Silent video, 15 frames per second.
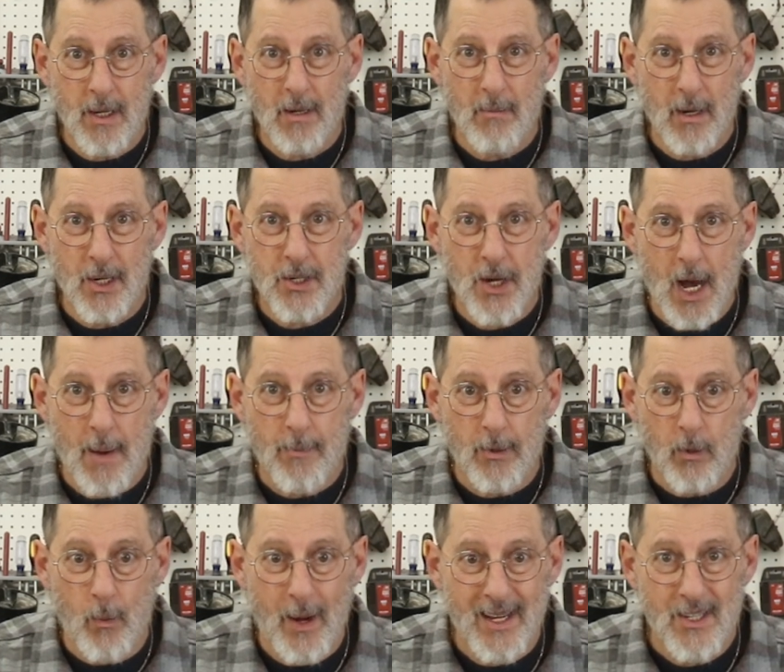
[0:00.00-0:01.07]
in my shop
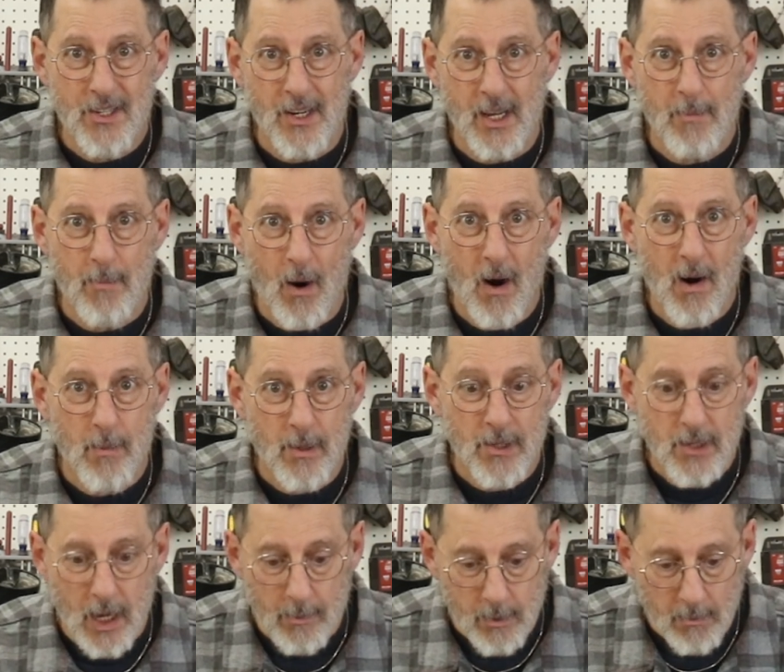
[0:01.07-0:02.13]
on Wednesday, Barb
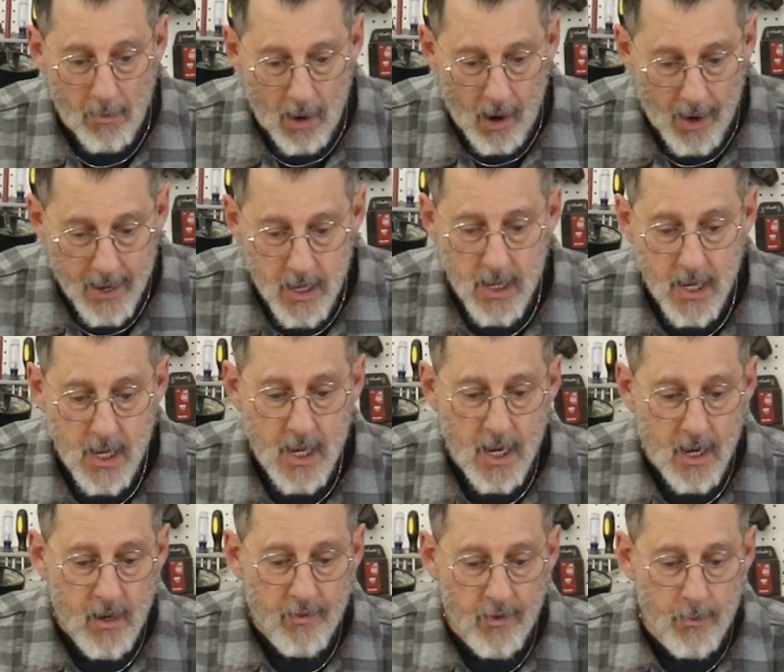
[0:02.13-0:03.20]
is coming by
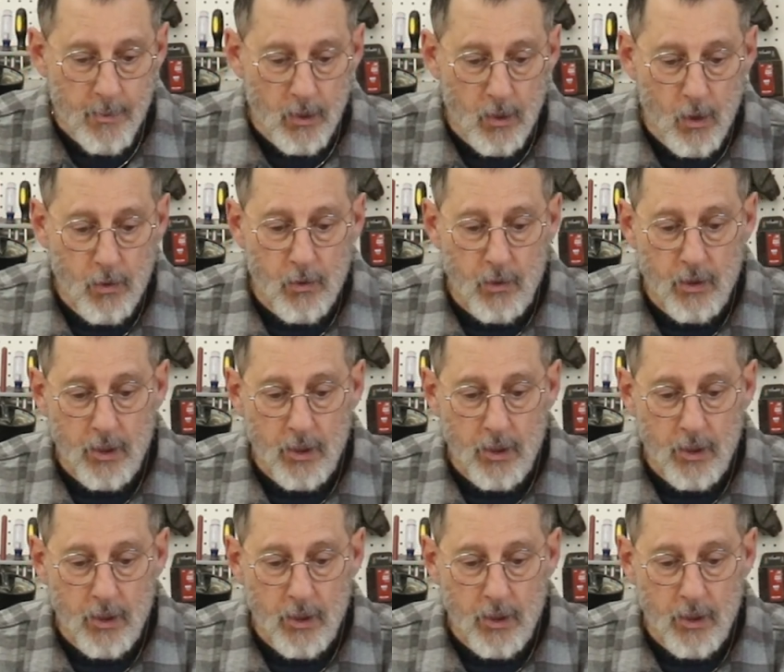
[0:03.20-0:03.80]
from the local